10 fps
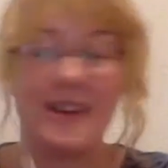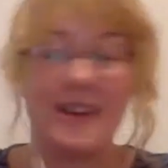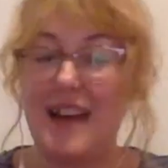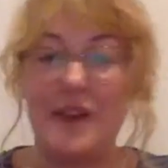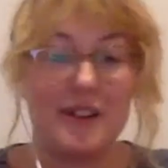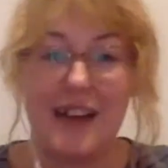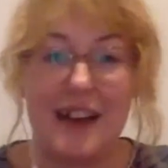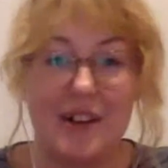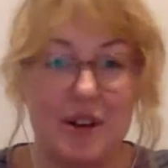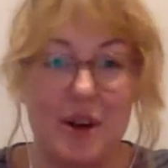
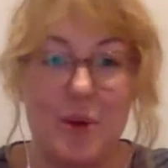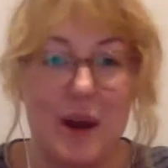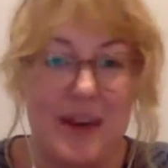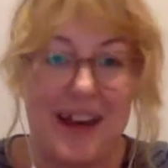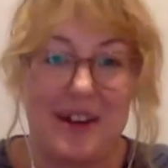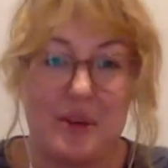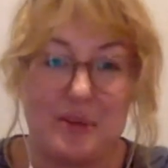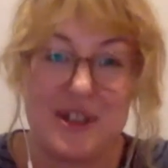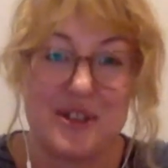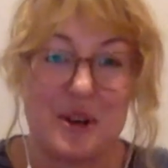don't know where we end up
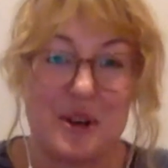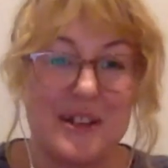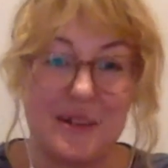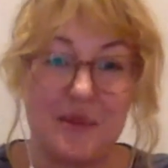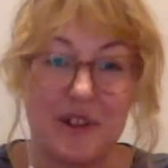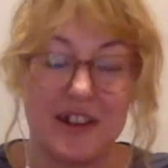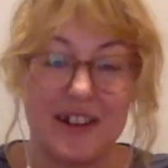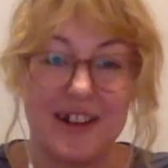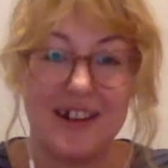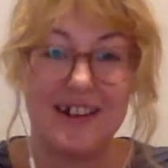because it's always different.